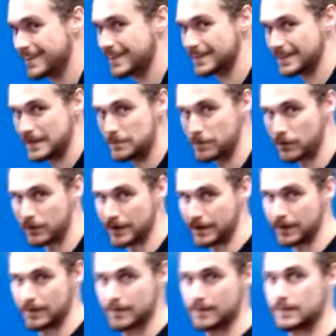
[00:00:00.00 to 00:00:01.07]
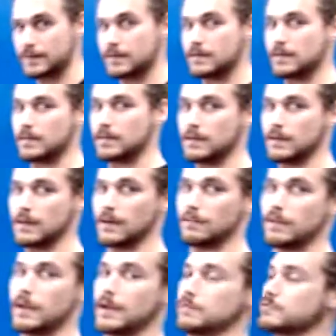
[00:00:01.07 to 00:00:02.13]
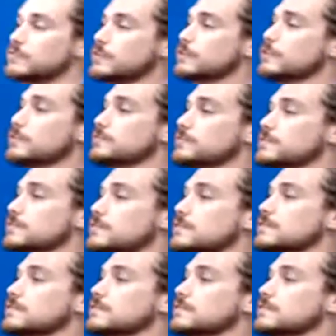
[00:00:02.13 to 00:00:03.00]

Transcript: limbering of the hamstring groups.